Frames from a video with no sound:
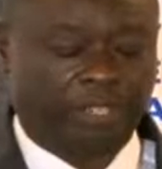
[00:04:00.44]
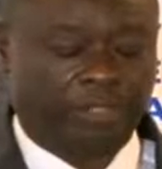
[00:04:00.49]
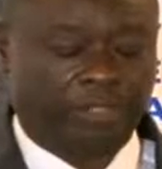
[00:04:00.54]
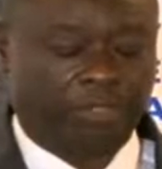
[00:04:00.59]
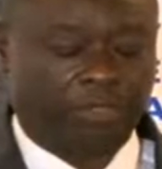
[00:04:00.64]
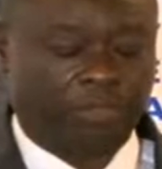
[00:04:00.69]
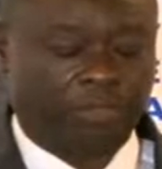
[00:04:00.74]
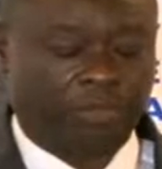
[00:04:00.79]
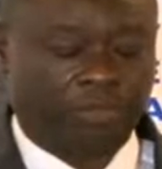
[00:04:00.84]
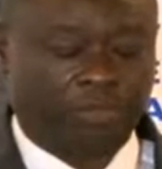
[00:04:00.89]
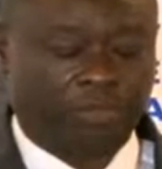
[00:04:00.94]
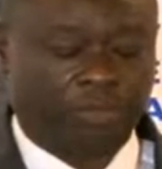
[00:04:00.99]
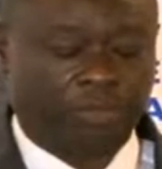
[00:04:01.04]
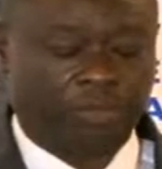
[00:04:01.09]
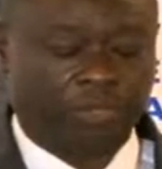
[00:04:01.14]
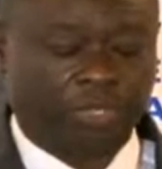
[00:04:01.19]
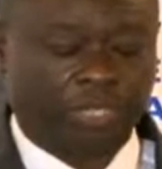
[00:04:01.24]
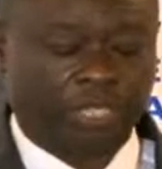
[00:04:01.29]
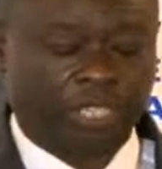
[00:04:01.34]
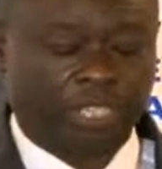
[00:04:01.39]
into
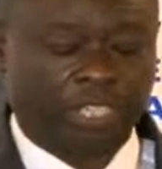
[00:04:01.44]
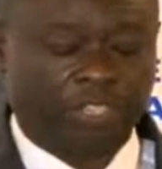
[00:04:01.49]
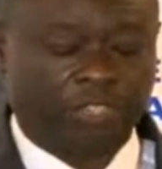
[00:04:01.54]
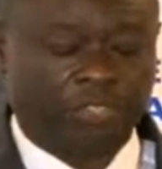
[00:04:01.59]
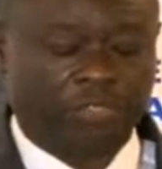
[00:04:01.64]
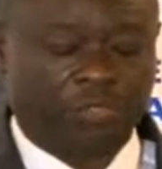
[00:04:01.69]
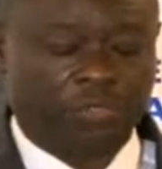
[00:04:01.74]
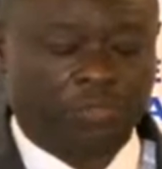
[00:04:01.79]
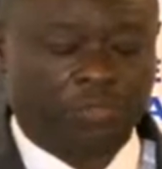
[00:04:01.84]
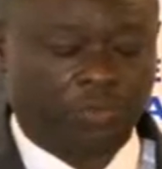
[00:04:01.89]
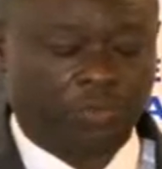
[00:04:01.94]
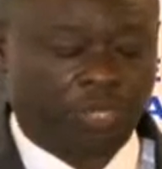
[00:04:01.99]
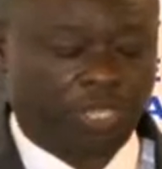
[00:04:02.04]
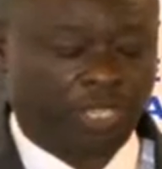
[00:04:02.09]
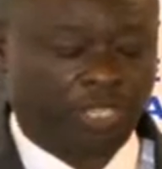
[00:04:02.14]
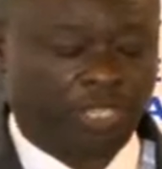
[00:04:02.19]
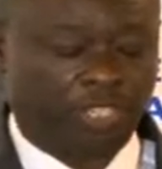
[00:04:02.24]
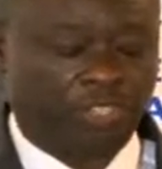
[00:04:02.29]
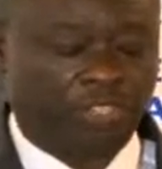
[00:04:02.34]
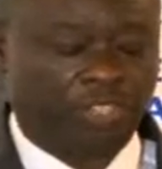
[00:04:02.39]

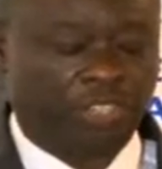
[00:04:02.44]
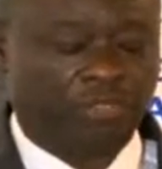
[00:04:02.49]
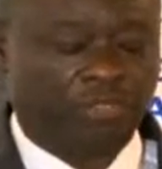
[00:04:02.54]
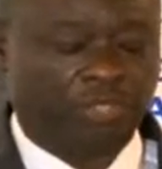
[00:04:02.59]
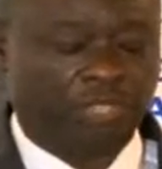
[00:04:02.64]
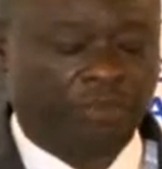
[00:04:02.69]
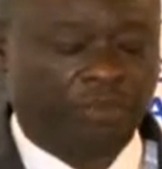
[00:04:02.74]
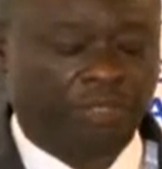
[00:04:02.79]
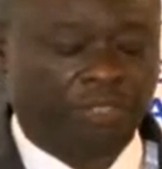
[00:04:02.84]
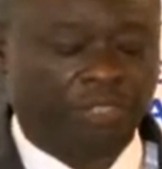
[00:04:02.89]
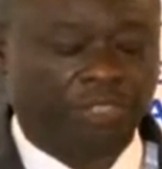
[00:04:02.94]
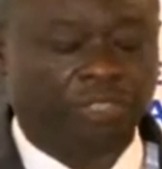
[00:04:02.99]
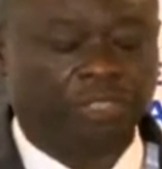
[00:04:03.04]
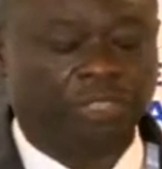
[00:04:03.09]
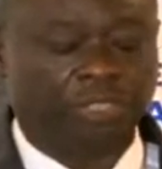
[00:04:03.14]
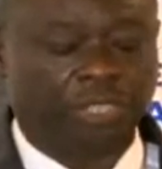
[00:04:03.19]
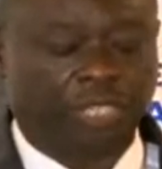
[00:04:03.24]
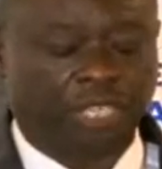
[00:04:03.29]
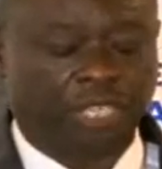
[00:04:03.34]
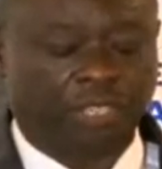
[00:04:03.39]
ensuing digital
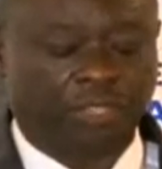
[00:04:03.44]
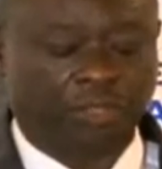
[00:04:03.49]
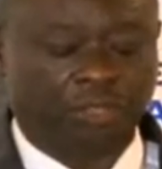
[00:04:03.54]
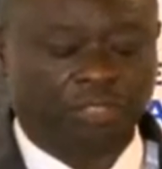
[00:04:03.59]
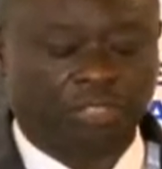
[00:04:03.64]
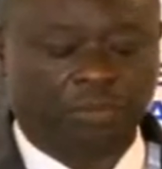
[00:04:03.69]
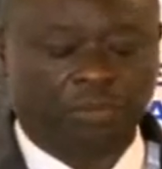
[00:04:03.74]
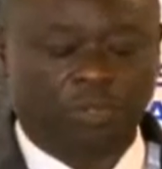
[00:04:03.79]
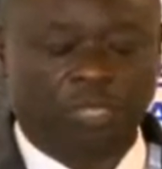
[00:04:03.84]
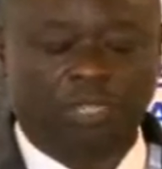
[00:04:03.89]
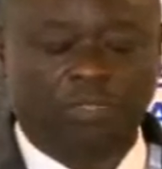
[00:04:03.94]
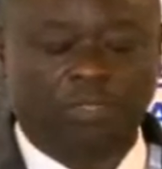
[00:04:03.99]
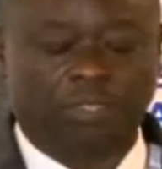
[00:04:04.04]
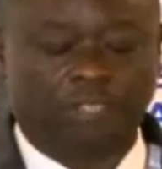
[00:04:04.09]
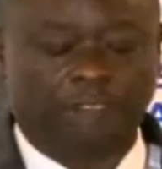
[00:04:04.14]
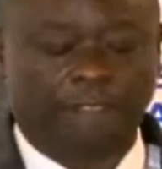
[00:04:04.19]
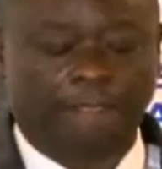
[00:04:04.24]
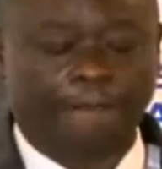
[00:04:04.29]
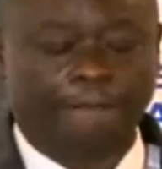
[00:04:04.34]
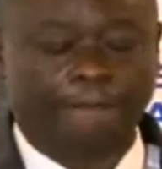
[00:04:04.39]
evolution across the world.